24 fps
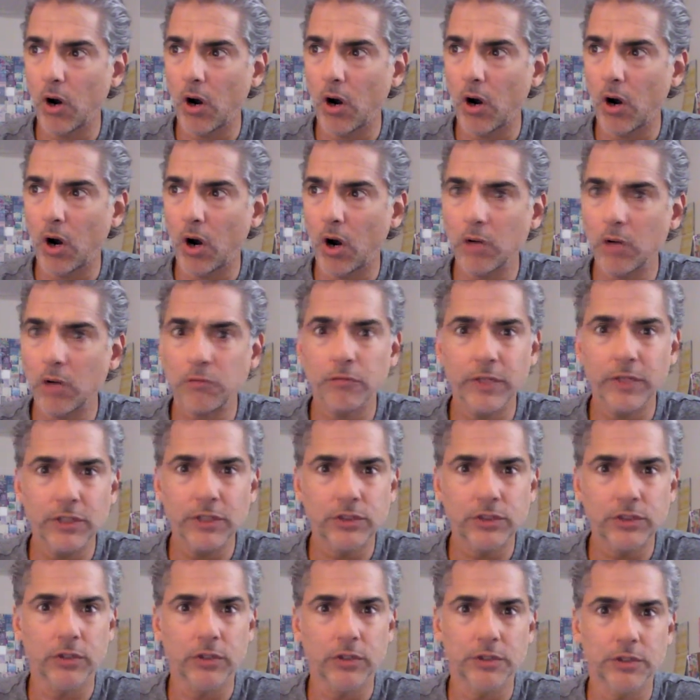Our
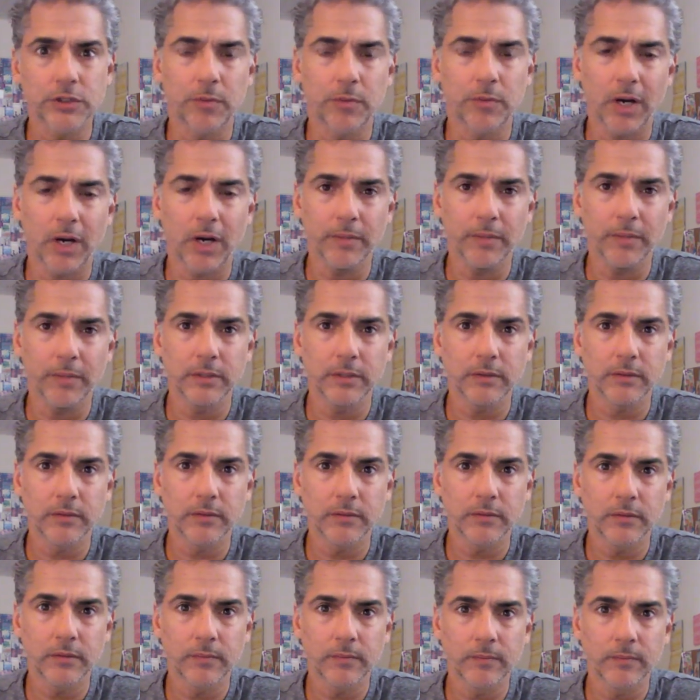research department,
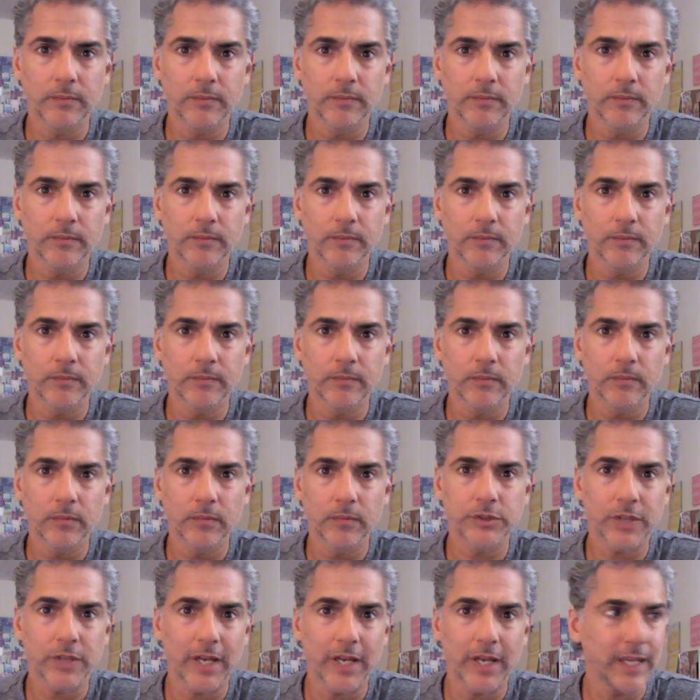
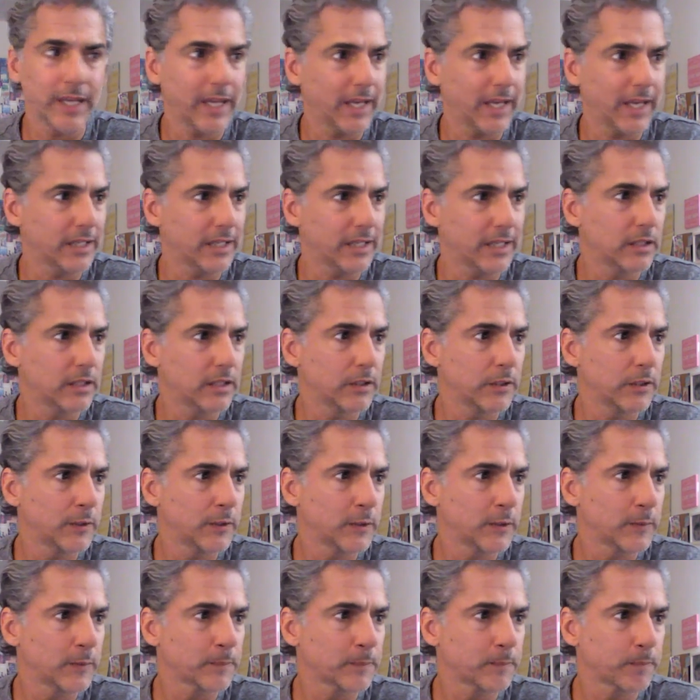which I head,
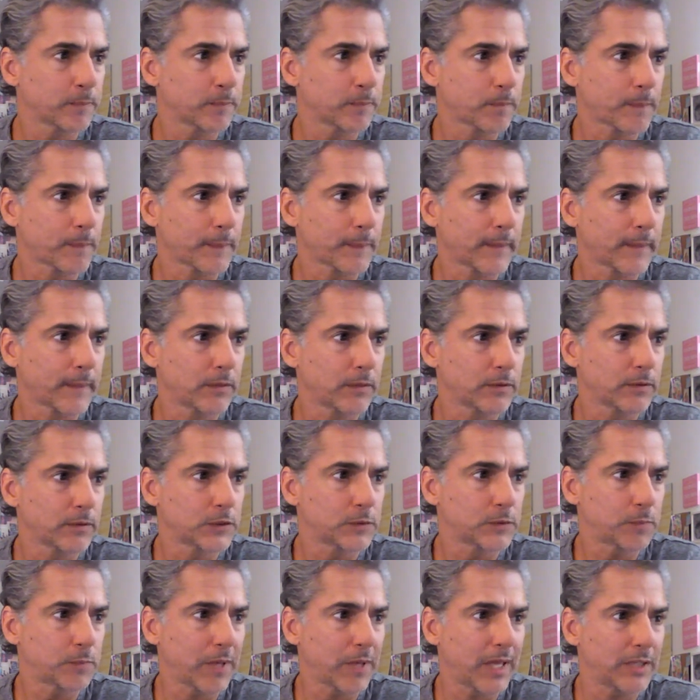
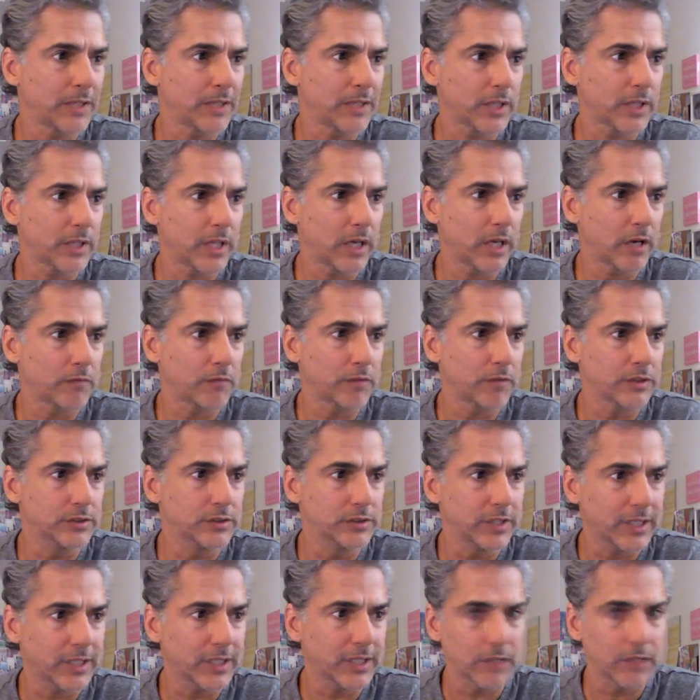spends a
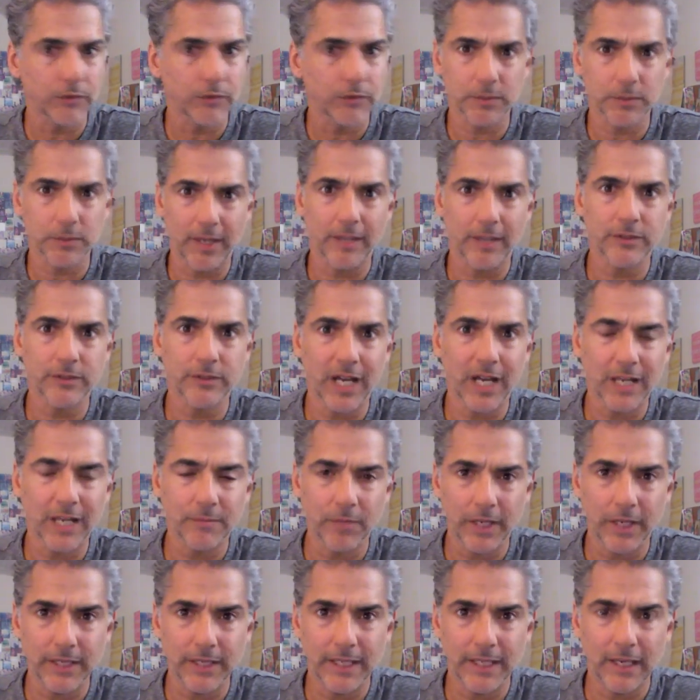ridiculous amount of time
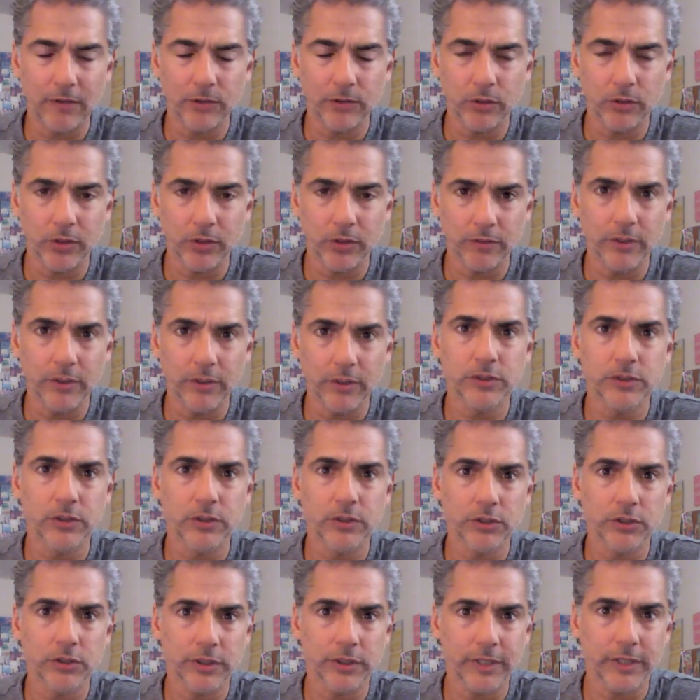right now doing
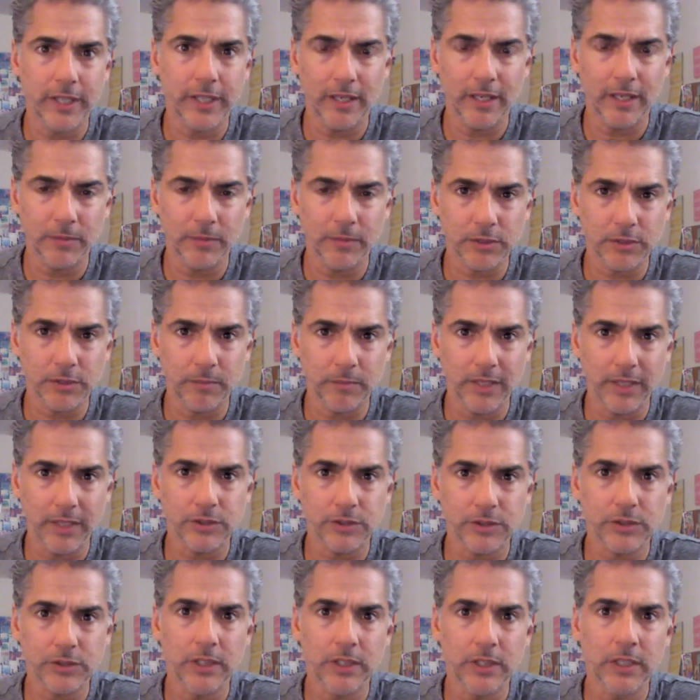research on the cannabis space